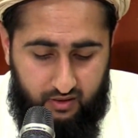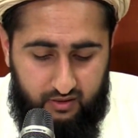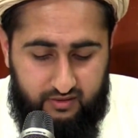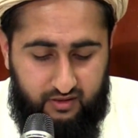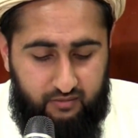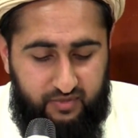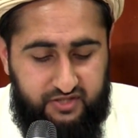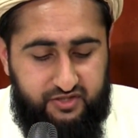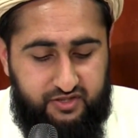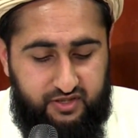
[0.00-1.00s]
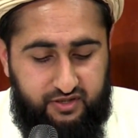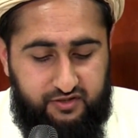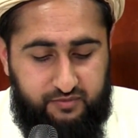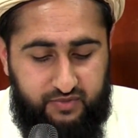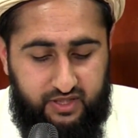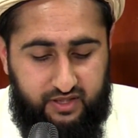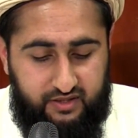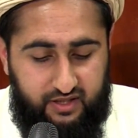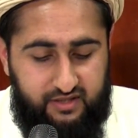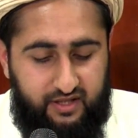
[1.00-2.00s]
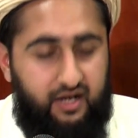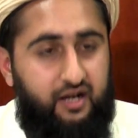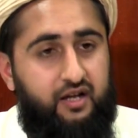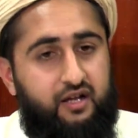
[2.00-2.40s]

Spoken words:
Allah ta'ala mentions the nearest meanings is that